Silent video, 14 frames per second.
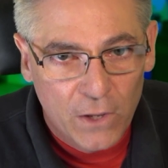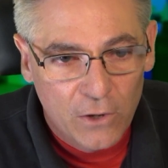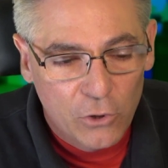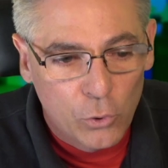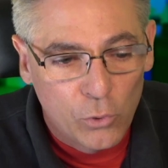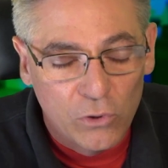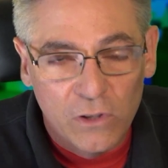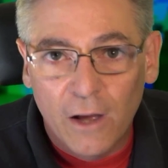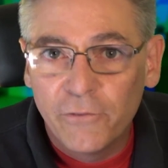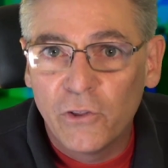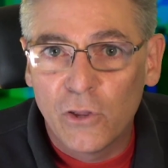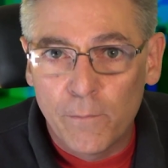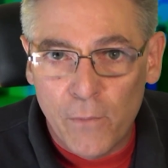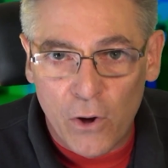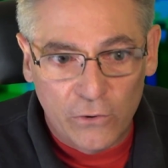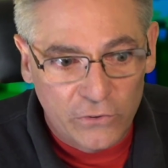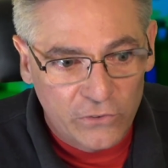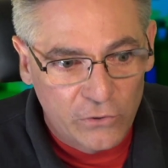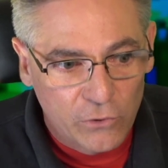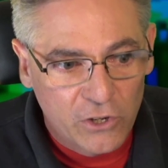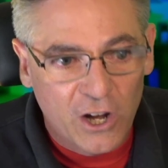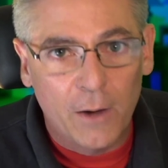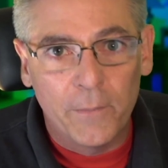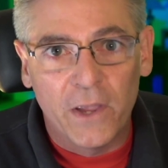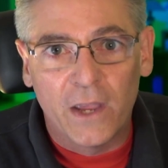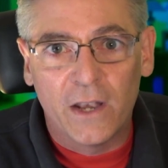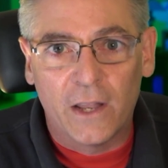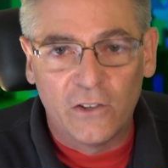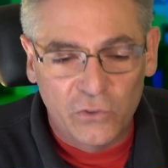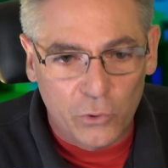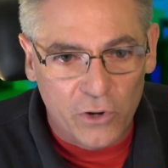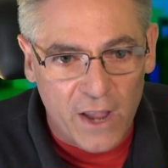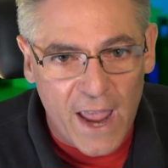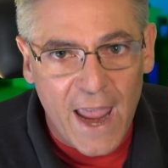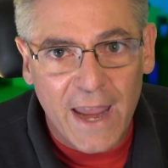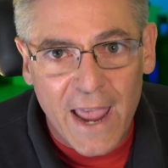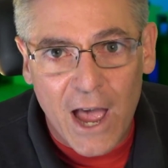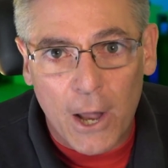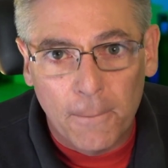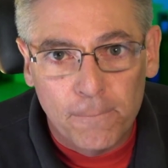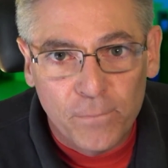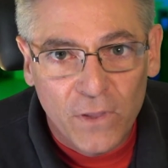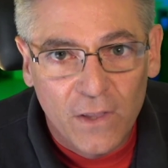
who love you the most to come in and sort of hang out